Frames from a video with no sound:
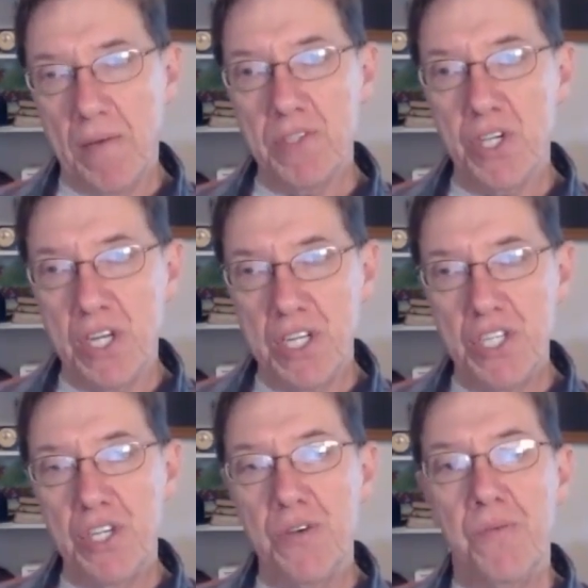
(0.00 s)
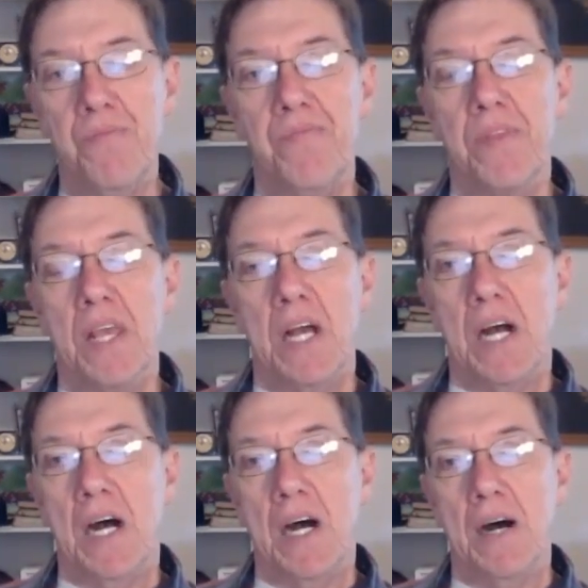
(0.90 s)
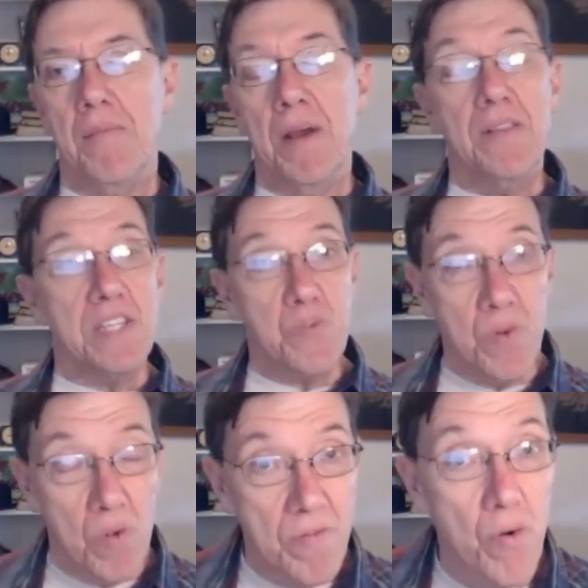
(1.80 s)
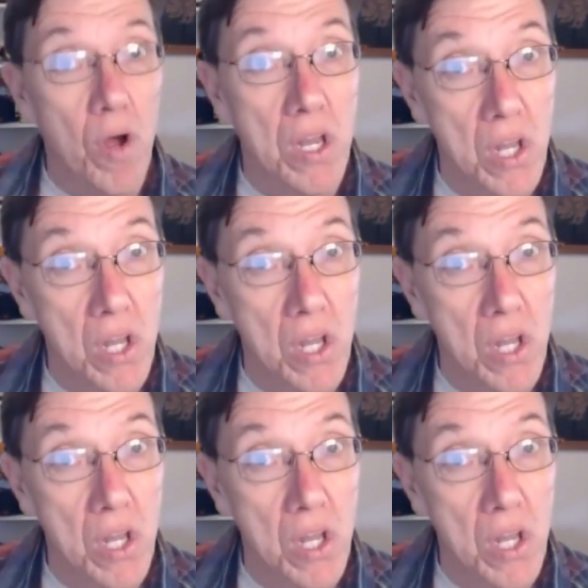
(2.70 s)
what I was going to do. And this went on for a